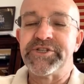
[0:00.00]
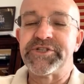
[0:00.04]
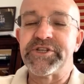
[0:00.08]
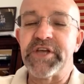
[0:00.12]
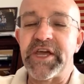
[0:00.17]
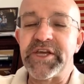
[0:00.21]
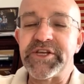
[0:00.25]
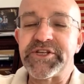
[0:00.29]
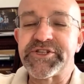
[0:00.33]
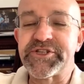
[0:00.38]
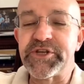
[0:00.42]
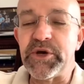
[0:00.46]

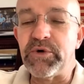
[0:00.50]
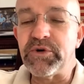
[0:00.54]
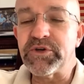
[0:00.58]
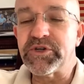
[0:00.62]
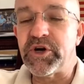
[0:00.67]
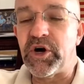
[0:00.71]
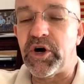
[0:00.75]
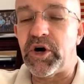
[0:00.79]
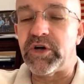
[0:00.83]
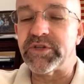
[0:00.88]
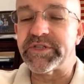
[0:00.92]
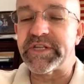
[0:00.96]
A
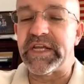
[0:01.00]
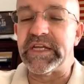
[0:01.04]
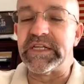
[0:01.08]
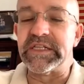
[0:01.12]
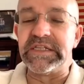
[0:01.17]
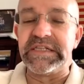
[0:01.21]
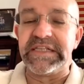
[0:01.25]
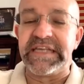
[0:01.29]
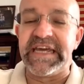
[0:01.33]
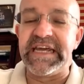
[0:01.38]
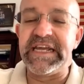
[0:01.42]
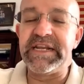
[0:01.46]
so-called
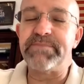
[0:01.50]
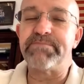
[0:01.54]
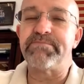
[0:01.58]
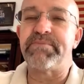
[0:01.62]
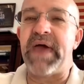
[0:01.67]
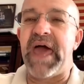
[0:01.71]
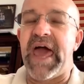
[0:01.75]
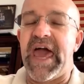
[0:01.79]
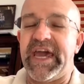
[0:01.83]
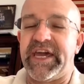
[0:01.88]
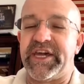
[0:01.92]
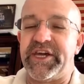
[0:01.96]
elite
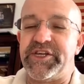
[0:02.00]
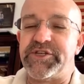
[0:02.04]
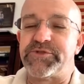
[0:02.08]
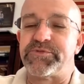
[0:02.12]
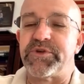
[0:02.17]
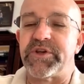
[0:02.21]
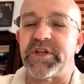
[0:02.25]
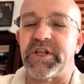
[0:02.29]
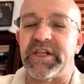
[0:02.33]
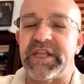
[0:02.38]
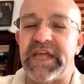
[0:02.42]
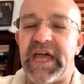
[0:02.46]
package
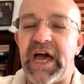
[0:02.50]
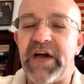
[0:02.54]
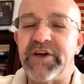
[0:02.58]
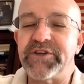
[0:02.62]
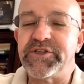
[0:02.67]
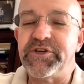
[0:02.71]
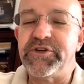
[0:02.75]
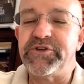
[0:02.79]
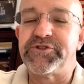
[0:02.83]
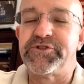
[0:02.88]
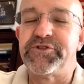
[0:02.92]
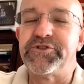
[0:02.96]
would allow
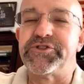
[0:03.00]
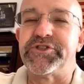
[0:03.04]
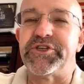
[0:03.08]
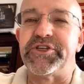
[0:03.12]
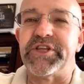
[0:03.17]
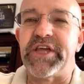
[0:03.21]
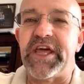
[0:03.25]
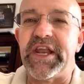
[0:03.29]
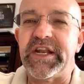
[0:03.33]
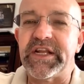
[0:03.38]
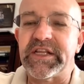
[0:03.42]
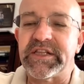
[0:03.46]
you to
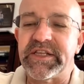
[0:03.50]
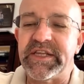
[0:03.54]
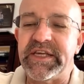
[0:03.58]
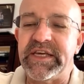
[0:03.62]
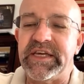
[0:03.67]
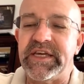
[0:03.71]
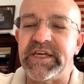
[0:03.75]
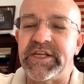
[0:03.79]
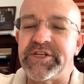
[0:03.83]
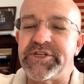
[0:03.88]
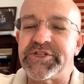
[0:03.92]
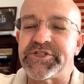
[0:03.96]

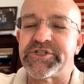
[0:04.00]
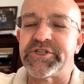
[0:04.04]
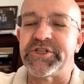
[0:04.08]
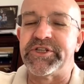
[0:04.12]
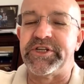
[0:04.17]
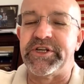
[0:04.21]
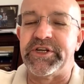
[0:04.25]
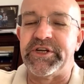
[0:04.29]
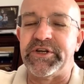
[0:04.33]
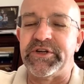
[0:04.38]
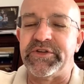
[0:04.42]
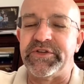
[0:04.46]
genetically
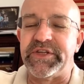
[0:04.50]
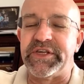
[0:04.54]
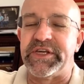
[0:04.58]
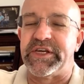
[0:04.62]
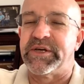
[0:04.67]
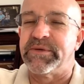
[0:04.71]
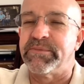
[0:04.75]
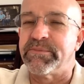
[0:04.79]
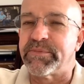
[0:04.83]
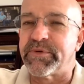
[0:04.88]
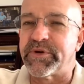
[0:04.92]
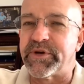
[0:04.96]
engineer the
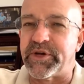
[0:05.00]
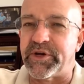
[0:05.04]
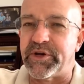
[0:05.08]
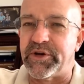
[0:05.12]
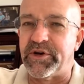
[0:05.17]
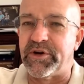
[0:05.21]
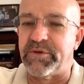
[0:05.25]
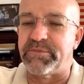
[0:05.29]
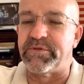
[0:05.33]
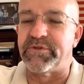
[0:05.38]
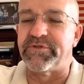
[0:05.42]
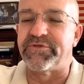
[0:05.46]

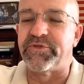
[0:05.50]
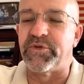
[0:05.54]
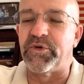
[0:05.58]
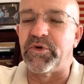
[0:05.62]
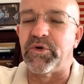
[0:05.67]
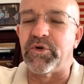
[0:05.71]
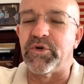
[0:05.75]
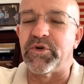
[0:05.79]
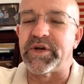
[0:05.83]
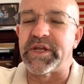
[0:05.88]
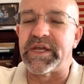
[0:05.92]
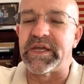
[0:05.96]
embryo
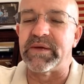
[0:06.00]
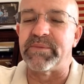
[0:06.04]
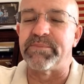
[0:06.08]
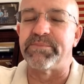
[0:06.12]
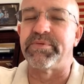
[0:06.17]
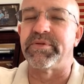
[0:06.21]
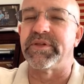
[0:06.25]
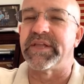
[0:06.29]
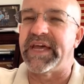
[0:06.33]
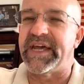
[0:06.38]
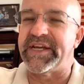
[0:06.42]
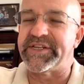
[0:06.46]
before
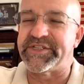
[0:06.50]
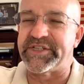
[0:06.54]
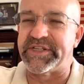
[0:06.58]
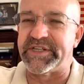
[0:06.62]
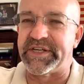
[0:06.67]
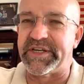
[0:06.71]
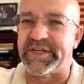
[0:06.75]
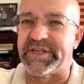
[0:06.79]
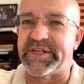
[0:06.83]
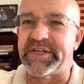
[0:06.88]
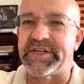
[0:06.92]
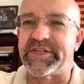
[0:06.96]
implanting
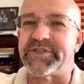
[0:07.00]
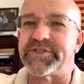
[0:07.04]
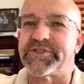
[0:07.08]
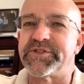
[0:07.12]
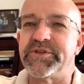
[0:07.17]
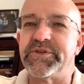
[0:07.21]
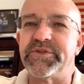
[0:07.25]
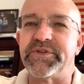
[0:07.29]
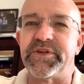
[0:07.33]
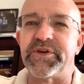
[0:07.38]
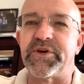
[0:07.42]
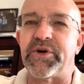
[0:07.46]
it
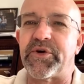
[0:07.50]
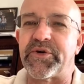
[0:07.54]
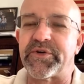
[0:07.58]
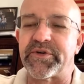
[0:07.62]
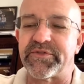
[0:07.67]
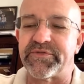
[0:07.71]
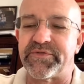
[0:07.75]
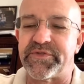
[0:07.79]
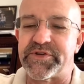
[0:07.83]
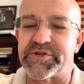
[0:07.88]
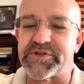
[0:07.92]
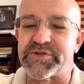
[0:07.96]
into the
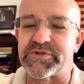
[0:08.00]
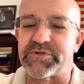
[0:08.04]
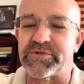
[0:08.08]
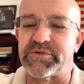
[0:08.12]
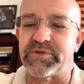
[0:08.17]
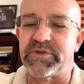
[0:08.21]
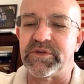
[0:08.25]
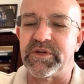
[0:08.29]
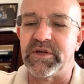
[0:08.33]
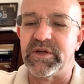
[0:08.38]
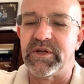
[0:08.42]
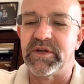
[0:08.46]

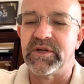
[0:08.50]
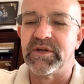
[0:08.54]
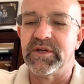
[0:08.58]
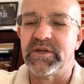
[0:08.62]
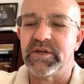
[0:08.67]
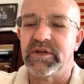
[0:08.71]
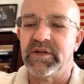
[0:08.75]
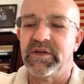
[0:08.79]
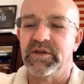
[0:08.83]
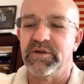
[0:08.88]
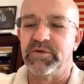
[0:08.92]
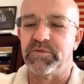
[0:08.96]
artificial
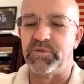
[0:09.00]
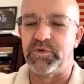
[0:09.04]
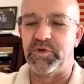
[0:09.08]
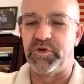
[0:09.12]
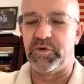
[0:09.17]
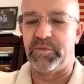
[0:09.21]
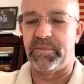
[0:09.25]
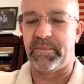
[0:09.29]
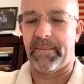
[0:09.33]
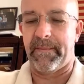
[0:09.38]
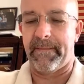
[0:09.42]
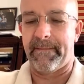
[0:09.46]
womb.